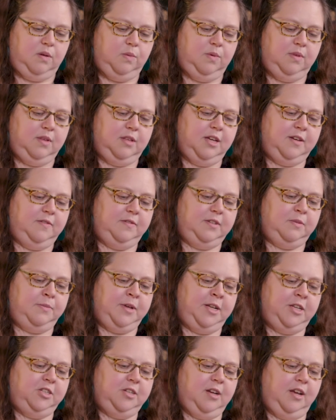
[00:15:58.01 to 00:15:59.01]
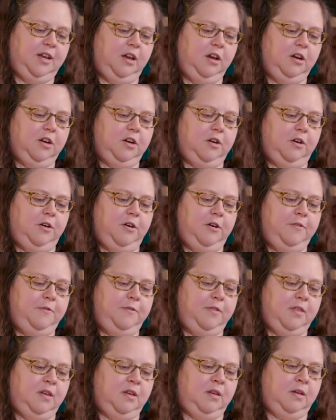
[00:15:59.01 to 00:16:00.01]
with a lot of dimension. I can
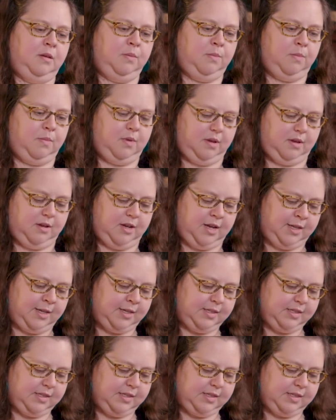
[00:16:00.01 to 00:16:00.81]
curve them and then